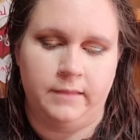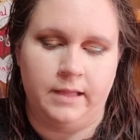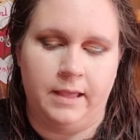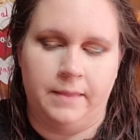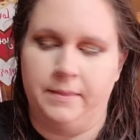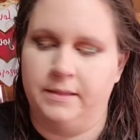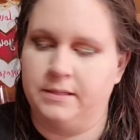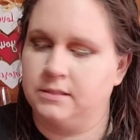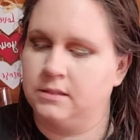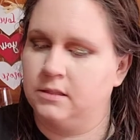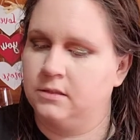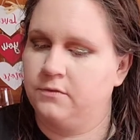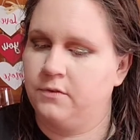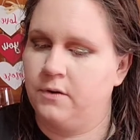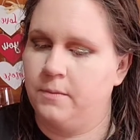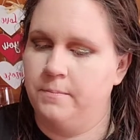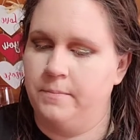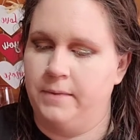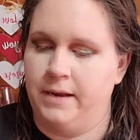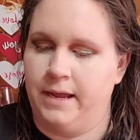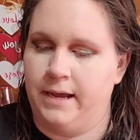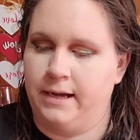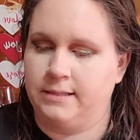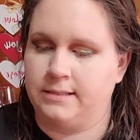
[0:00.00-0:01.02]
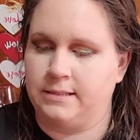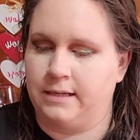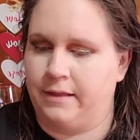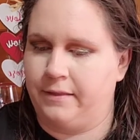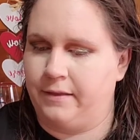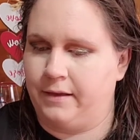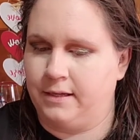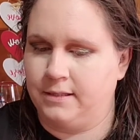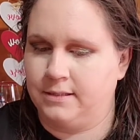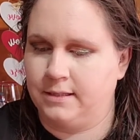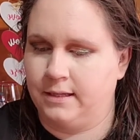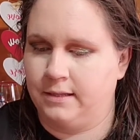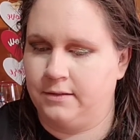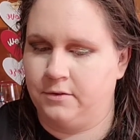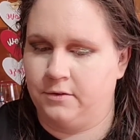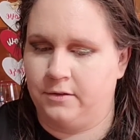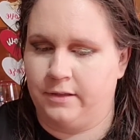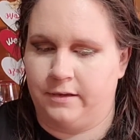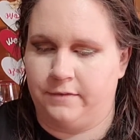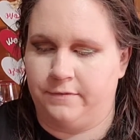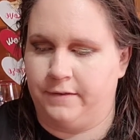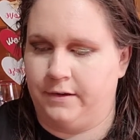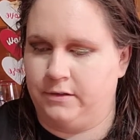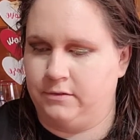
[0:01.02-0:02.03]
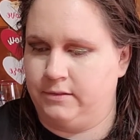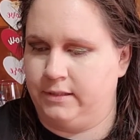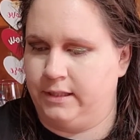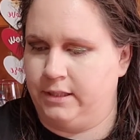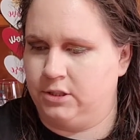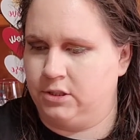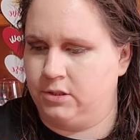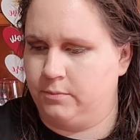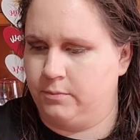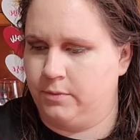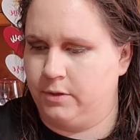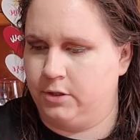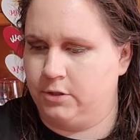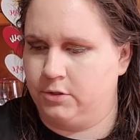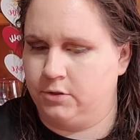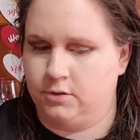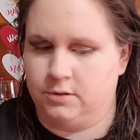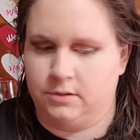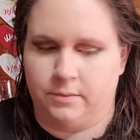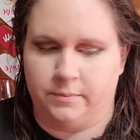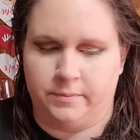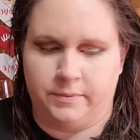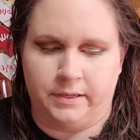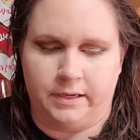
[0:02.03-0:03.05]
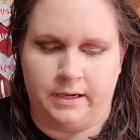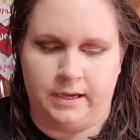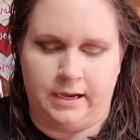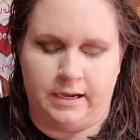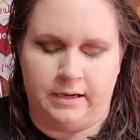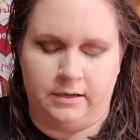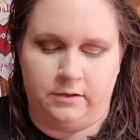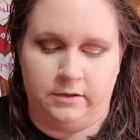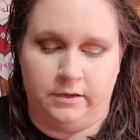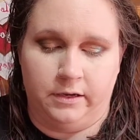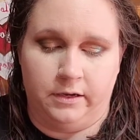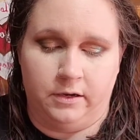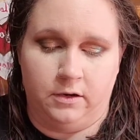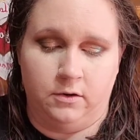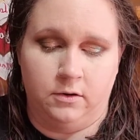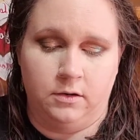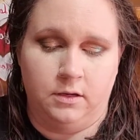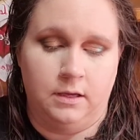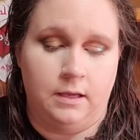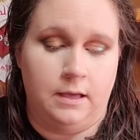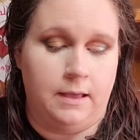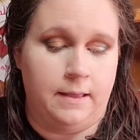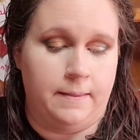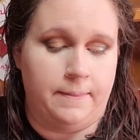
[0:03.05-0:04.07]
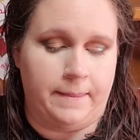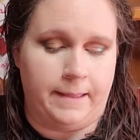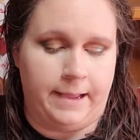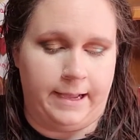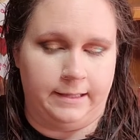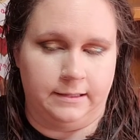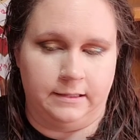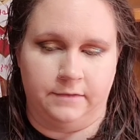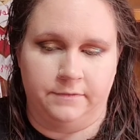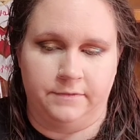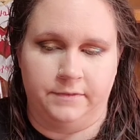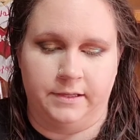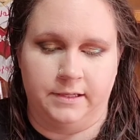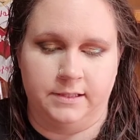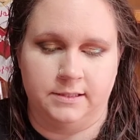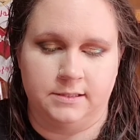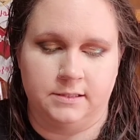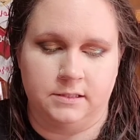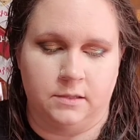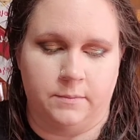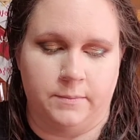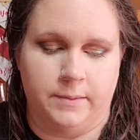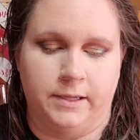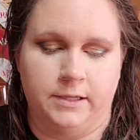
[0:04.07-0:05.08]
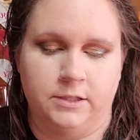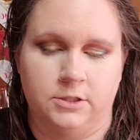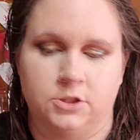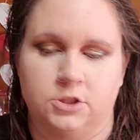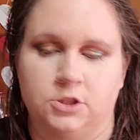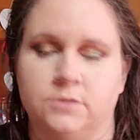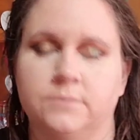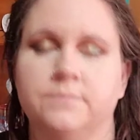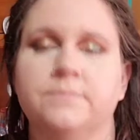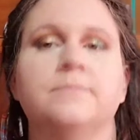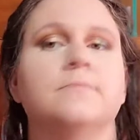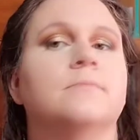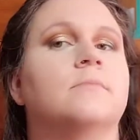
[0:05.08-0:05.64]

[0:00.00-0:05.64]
And this is from NYX, and I think it's like their like foundation brush or something. I don't know. I love this so much.